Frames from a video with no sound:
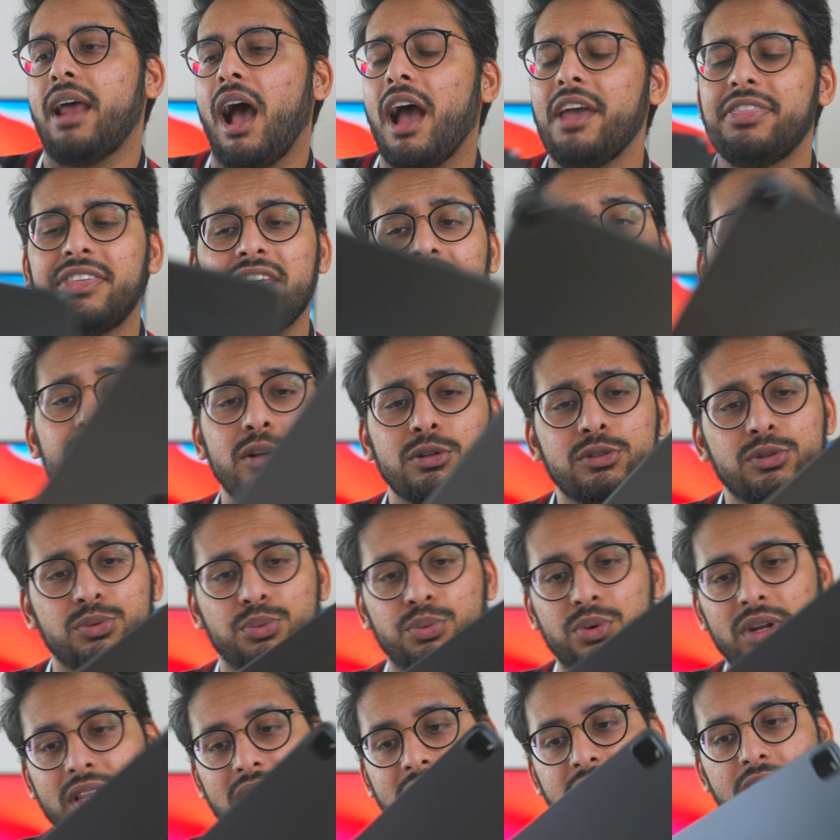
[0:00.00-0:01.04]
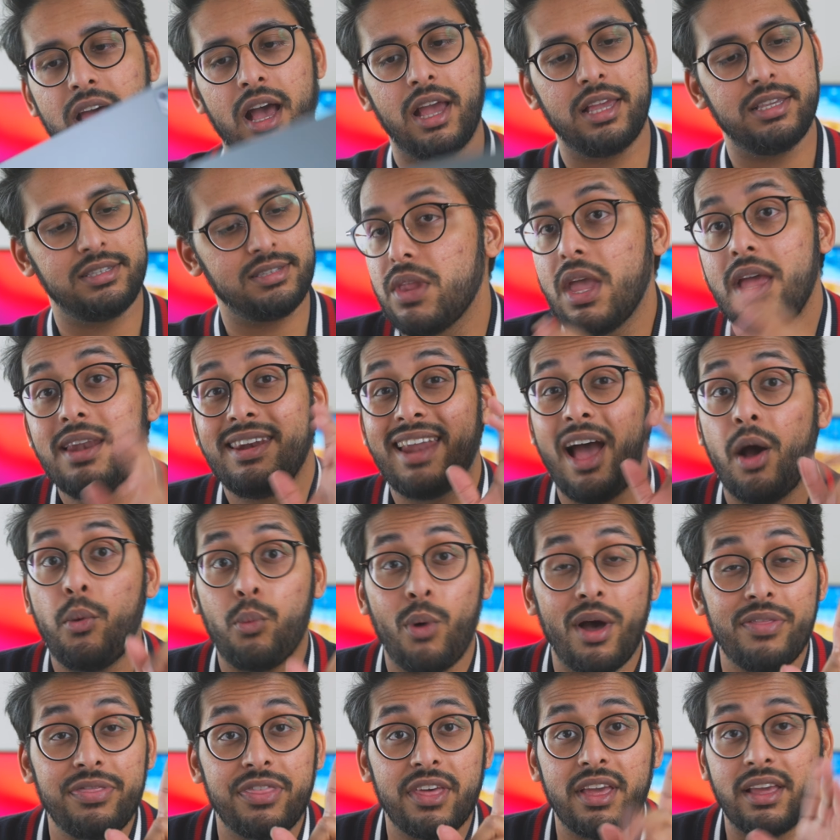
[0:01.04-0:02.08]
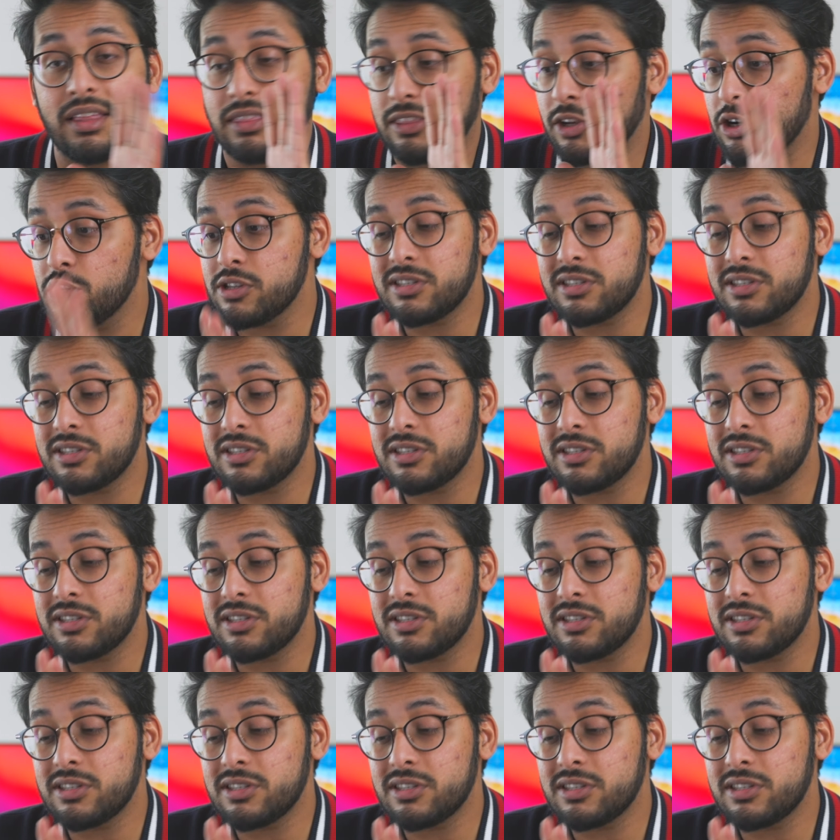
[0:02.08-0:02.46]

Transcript: I think it looks really nice. Now, one thing, there's